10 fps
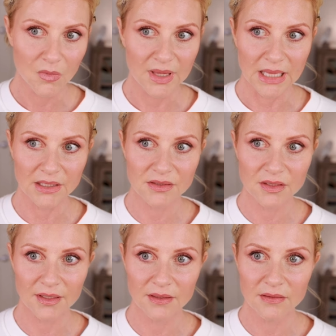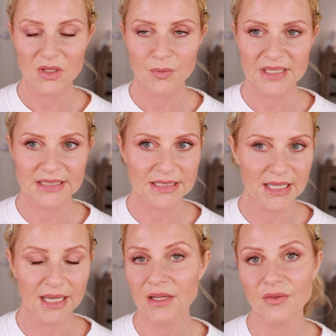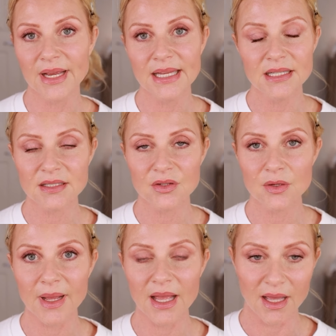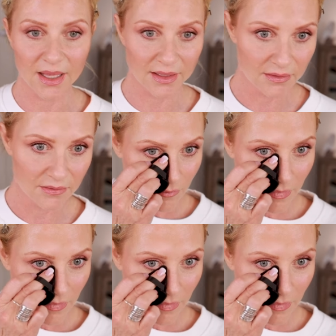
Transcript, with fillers: Well, that looks good. Do we see any radiance under my eye?